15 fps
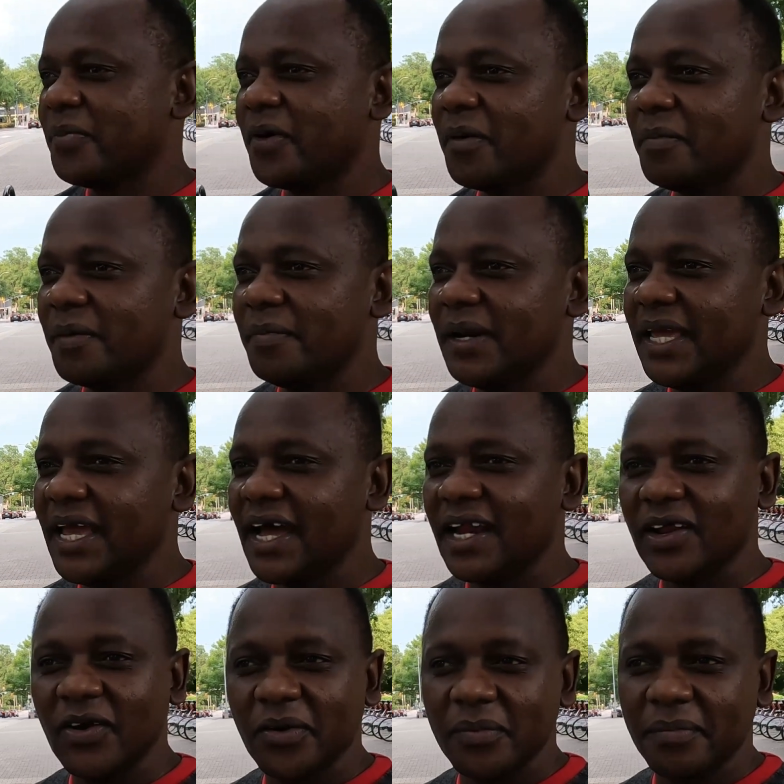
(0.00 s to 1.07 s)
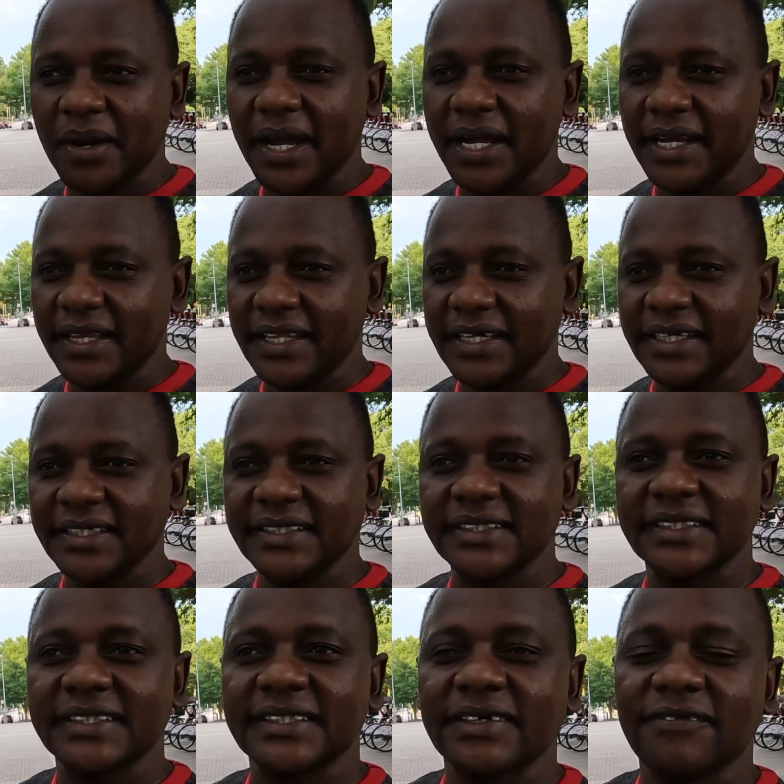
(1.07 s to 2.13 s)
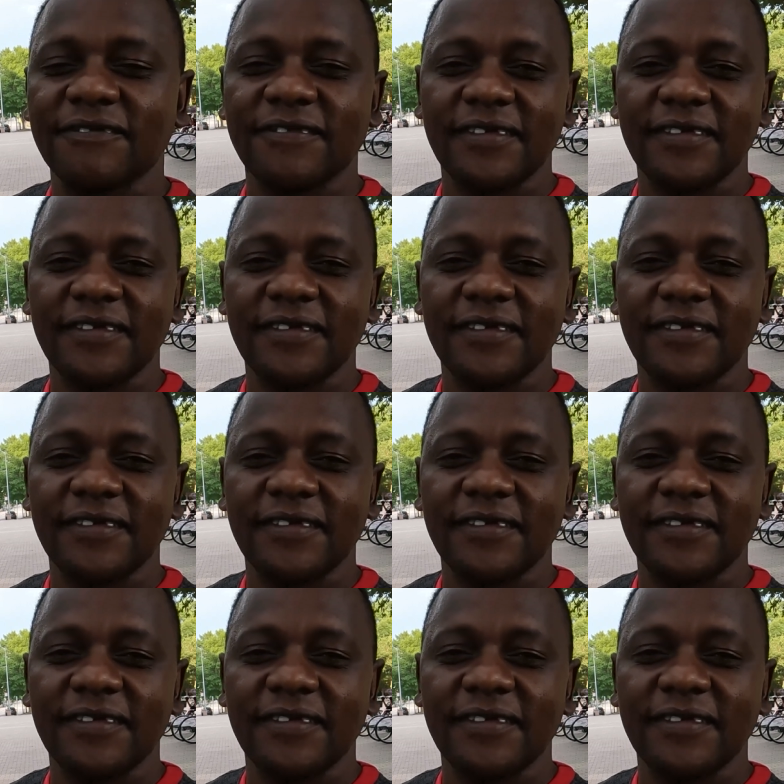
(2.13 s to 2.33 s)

Probably I'll combine this